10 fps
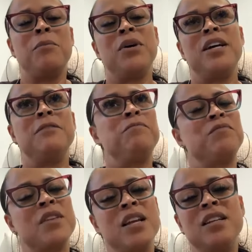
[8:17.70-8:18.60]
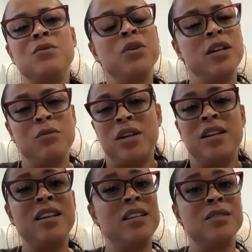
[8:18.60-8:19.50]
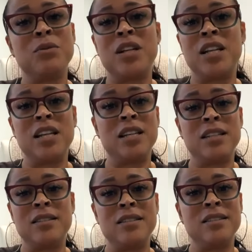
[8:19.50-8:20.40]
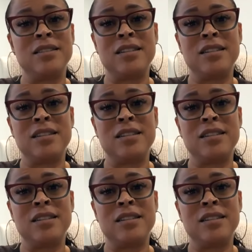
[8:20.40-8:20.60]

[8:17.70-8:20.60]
But it is what it is.